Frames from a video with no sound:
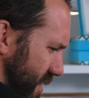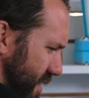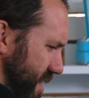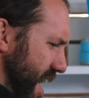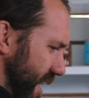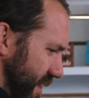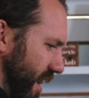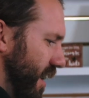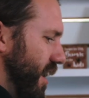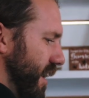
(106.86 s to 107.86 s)
Yeah,
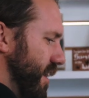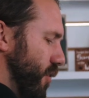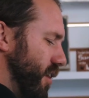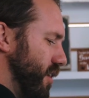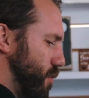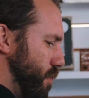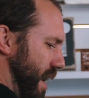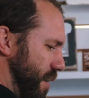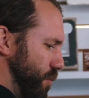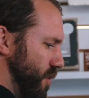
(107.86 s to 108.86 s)
it only looks
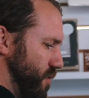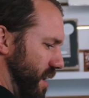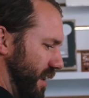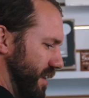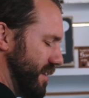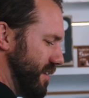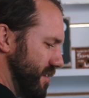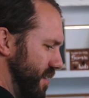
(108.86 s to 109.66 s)
bad with those LEDs.